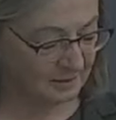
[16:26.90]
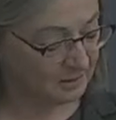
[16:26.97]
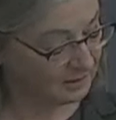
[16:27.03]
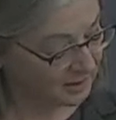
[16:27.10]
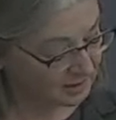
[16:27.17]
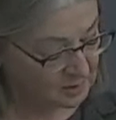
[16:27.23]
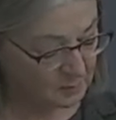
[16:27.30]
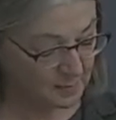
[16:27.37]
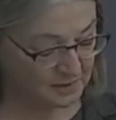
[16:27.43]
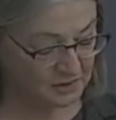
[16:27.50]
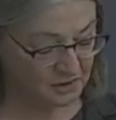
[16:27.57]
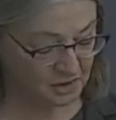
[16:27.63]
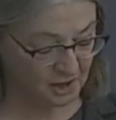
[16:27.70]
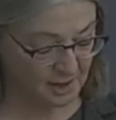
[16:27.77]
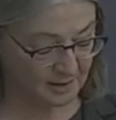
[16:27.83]
Your next
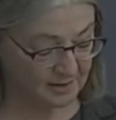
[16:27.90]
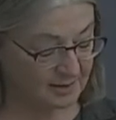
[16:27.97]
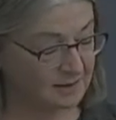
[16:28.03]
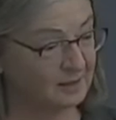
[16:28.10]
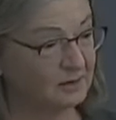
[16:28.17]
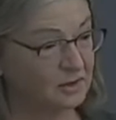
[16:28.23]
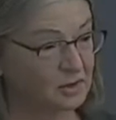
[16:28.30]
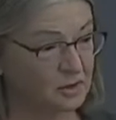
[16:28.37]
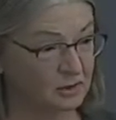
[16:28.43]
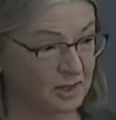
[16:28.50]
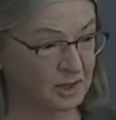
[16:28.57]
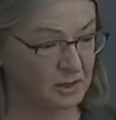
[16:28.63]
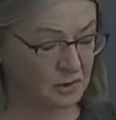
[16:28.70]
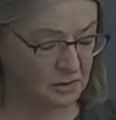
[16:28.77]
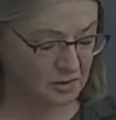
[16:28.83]
best chance is in the
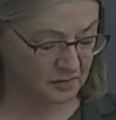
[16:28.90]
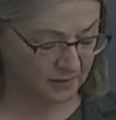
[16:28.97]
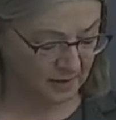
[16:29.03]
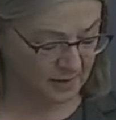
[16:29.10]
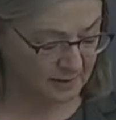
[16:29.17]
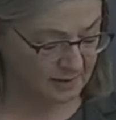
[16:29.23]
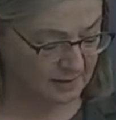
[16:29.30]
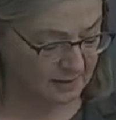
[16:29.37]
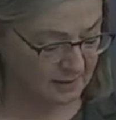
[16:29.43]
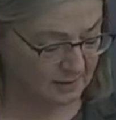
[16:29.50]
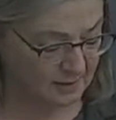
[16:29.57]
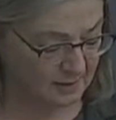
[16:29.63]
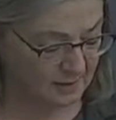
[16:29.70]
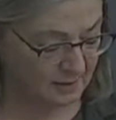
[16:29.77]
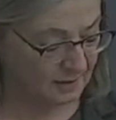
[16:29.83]
stranger's face
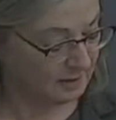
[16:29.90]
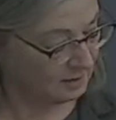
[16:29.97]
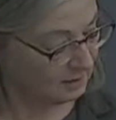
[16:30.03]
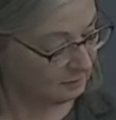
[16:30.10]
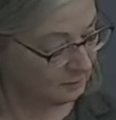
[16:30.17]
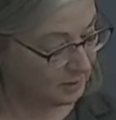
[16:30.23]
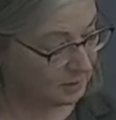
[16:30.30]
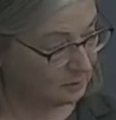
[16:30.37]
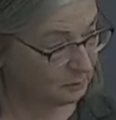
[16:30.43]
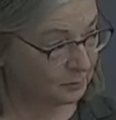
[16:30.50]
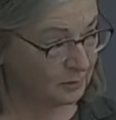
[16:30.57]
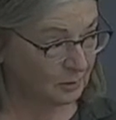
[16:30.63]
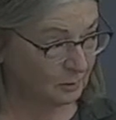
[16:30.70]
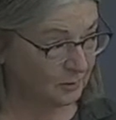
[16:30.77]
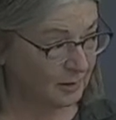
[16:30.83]
better
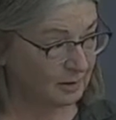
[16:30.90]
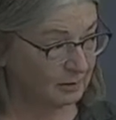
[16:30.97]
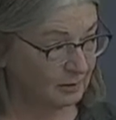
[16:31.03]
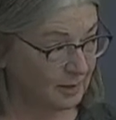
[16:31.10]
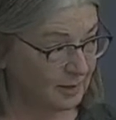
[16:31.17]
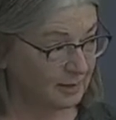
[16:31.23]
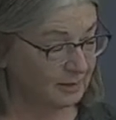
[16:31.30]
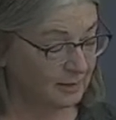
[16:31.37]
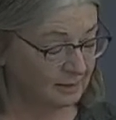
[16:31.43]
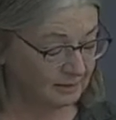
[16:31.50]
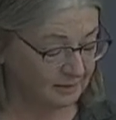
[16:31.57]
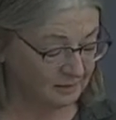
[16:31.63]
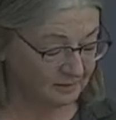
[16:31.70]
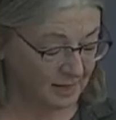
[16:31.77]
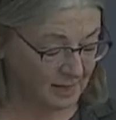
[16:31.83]
put away your
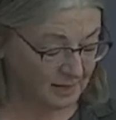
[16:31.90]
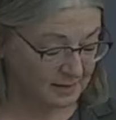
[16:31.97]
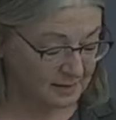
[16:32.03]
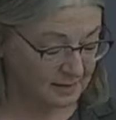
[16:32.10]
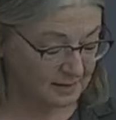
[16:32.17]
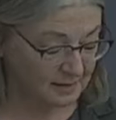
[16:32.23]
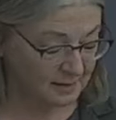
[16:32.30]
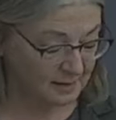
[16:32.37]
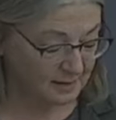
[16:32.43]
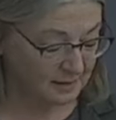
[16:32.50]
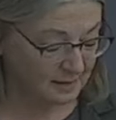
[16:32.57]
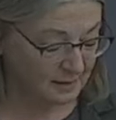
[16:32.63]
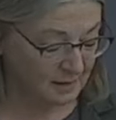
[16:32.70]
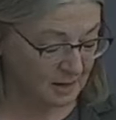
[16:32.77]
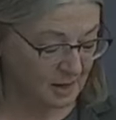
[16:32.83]
handheld device.
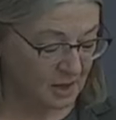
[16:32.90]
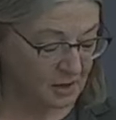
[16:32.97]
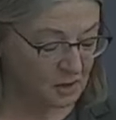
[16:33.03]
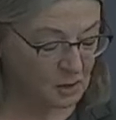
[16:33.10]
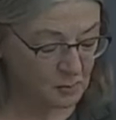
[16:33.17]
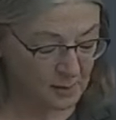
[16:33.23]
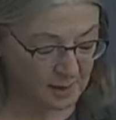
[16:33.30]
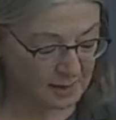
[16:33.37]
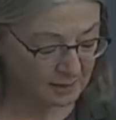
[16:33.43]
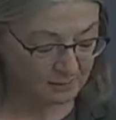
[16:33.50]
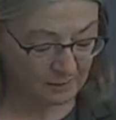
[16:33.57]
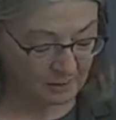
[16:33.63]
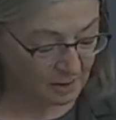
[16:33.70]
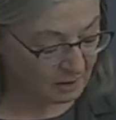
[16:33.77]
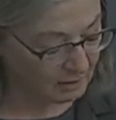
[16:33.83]
You may
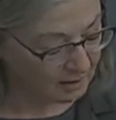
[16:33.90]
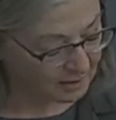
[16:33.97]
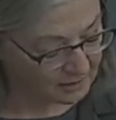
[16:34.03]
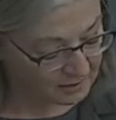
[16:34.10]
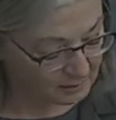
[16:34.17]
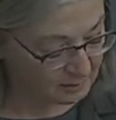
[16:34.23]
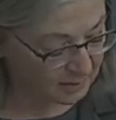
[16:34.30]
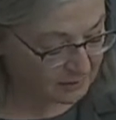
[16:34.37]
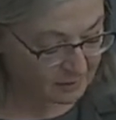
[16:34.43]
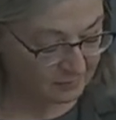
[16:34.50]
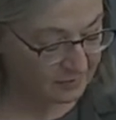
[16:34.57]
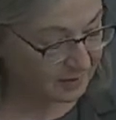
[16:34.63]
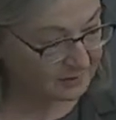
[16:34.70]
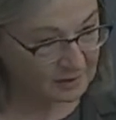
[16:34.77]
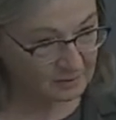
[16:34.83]
never know how your
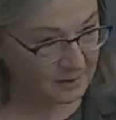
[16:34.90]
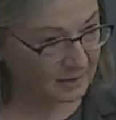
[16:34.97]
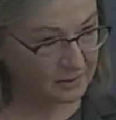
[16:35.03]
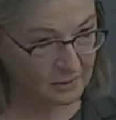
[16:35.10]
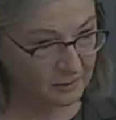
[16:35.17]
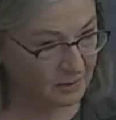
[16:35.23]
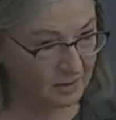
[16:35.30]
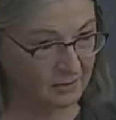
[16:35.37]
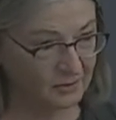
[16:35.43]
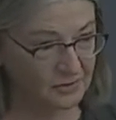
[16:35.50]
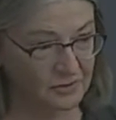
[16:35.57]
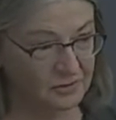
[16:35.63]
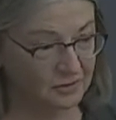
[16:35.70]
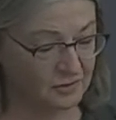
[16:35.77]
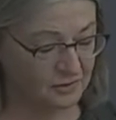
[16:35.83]
mother felt about you all
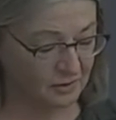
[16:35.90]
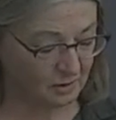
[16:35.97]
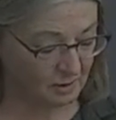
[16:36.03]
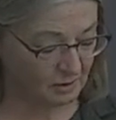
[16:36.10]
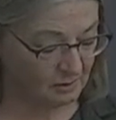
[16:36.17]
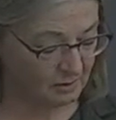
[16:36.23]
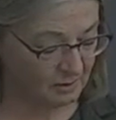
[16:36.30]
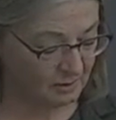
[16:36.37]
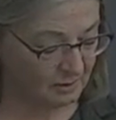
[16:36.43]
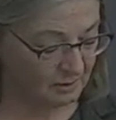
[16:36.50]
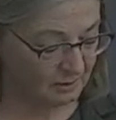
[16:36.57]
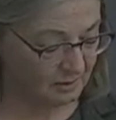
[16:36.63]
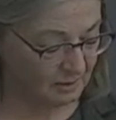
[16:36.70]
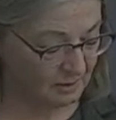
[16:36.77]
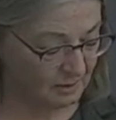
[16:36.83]
those years ago.
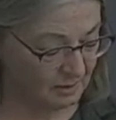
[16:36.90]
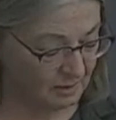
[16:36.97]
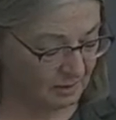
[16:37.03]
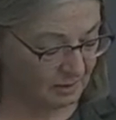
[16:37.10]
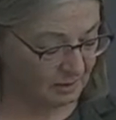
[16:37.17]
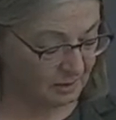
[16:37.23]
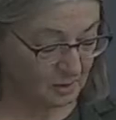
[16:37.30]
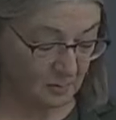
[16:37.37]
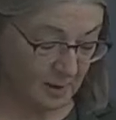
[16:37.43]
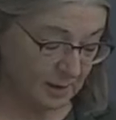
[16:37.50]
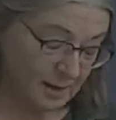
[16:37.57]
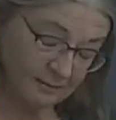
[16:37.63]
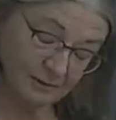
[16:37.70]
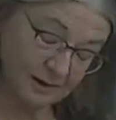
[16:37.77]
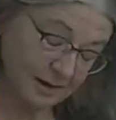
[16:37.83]
You
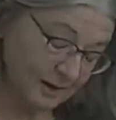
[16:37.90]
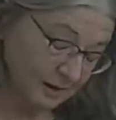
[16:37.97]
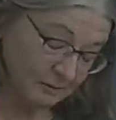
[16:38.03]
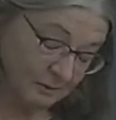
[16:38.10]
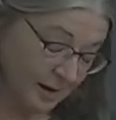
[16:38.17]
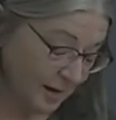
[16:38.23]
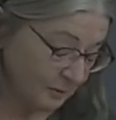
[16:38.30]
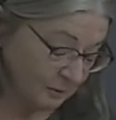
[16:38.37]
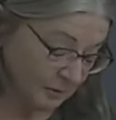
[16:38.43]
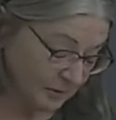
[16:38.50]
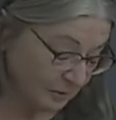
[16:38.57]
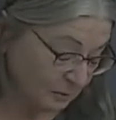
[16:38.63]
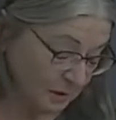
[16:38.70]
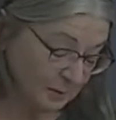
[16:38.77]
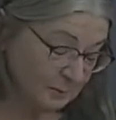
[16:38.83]
may never get it right
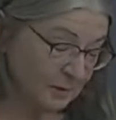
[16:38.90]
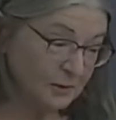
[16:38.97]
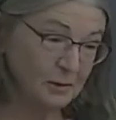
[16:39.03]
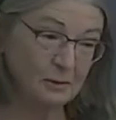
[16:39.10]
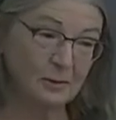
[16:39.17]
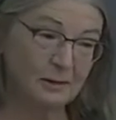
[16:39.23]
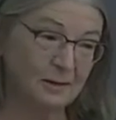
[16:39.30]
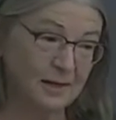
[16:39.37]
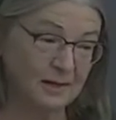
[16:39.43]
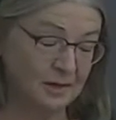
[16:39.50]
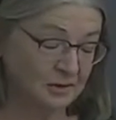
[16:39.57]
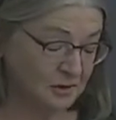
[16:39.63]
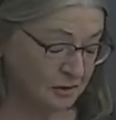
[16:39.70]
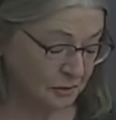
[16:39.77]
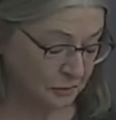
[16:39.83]
with the people you're
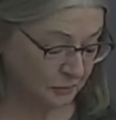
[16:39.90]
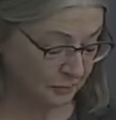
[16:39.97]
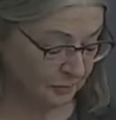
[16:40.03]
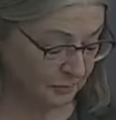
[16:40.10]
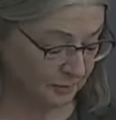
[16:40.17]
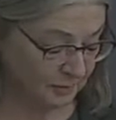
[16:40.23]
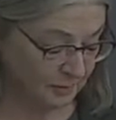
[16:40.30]
related to.